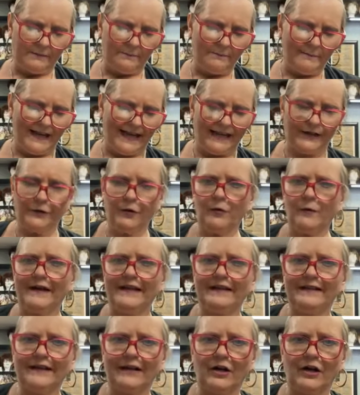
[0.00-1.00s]
Meadow
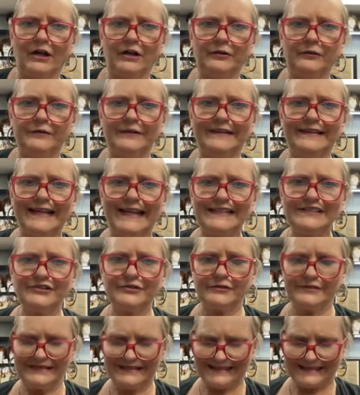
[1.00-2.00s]
in the color
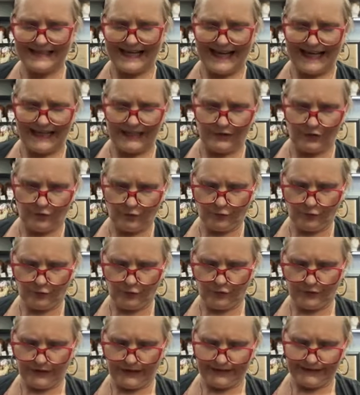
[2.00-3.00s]
Desert Sand
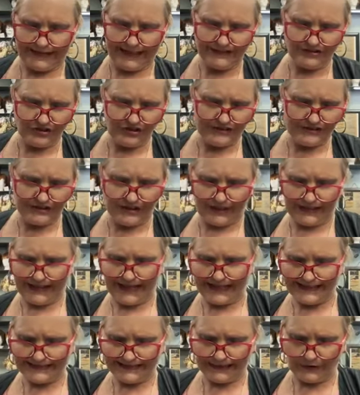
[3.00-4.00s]
Rooted. That's just a
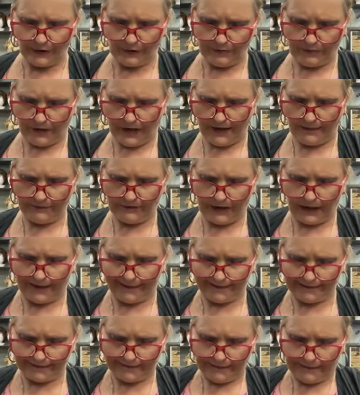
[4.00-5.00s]
nice little bob
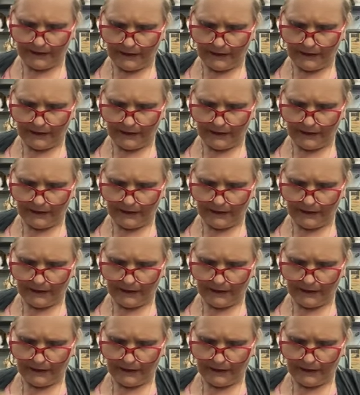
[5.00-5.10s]
cut